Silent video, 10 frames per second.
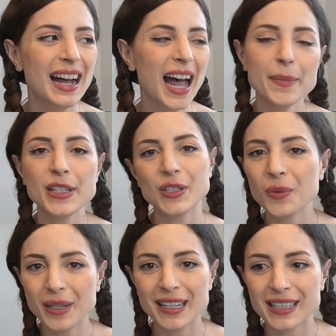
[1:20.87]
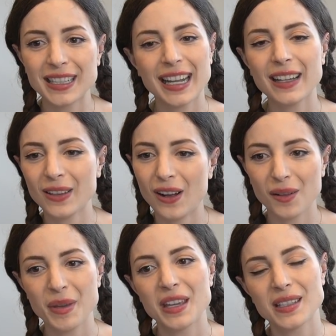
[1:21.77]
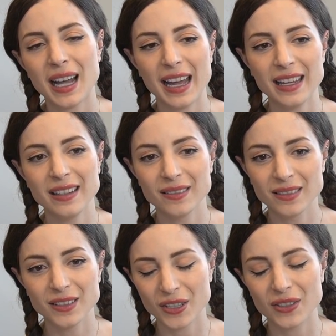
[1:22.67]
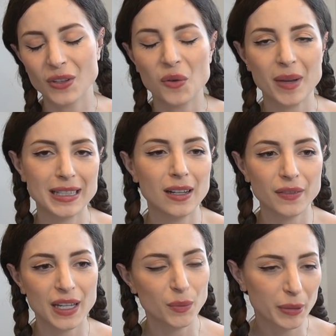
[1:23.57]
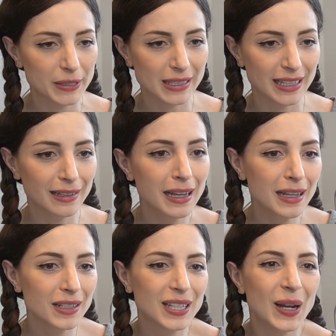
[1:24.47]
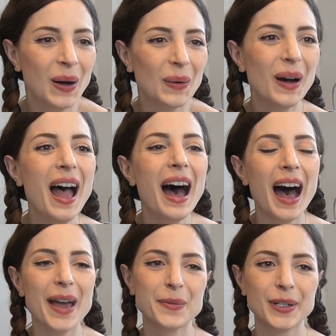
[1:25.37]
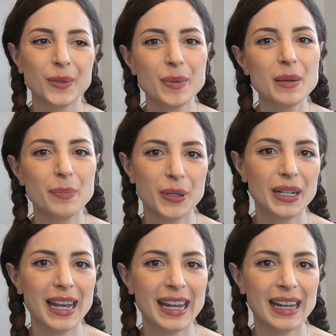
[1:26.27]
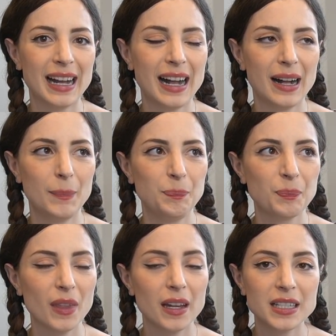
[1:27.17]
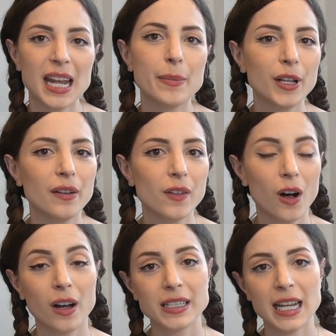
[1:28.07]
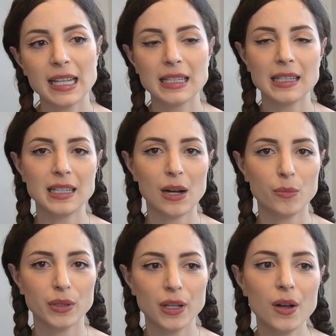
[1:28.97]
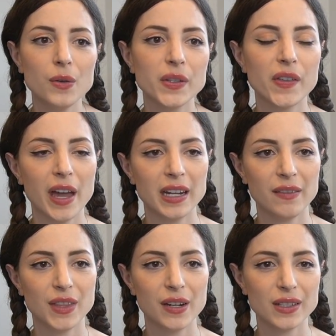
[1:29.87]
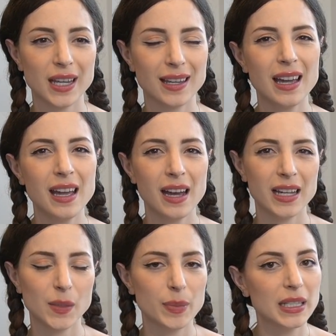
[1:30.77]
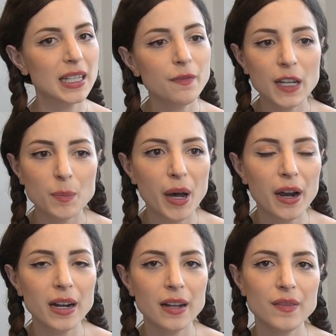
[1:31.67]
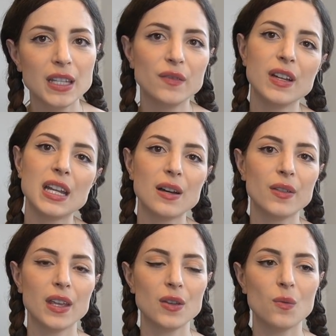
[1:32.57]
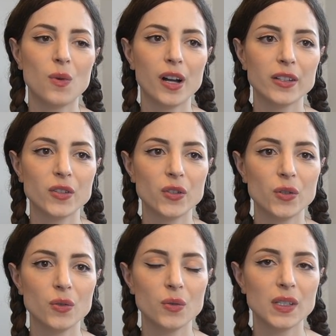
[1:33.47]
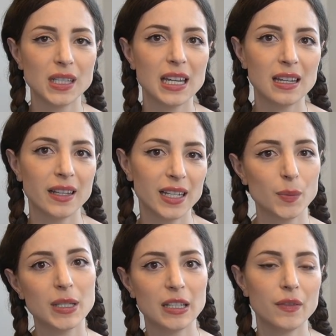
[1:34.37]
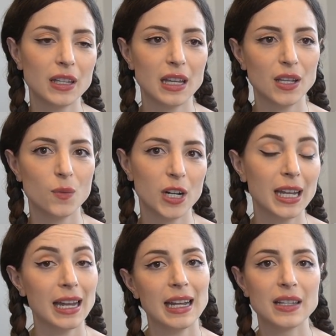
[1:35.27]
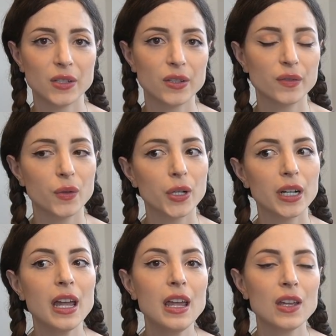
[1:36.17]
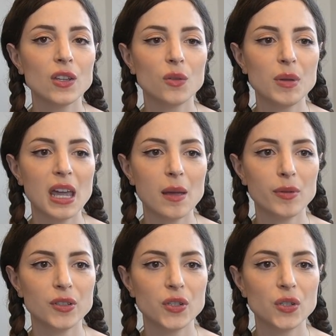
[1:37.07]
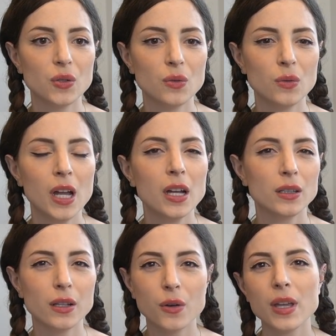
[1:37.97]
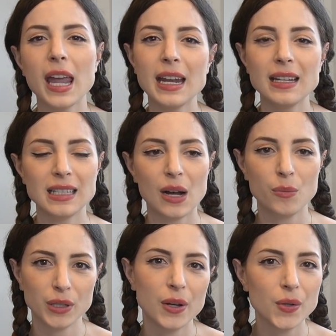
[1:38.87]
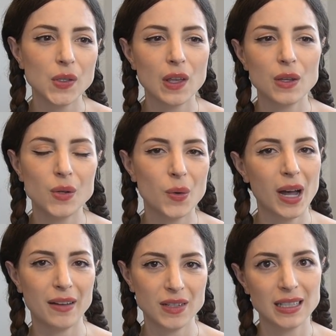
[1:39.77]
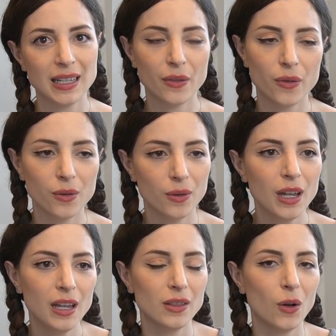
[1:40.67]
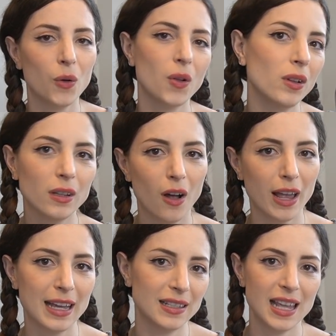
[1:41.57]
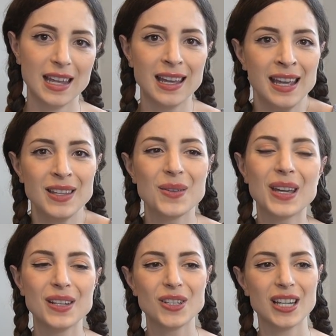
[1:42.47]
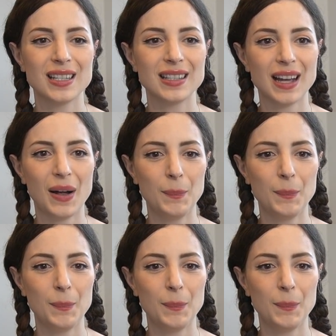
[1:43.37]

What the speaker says: I'm assuming it's gonna get long because I just know myself as a person. So I will be putting a table of contents down below so that if there's like a specific part of this video that you want to see, like a specific thing you want to get answers for, you'll be able to locate it down below so that you don't have to sit through the whole long ass thing. You can just,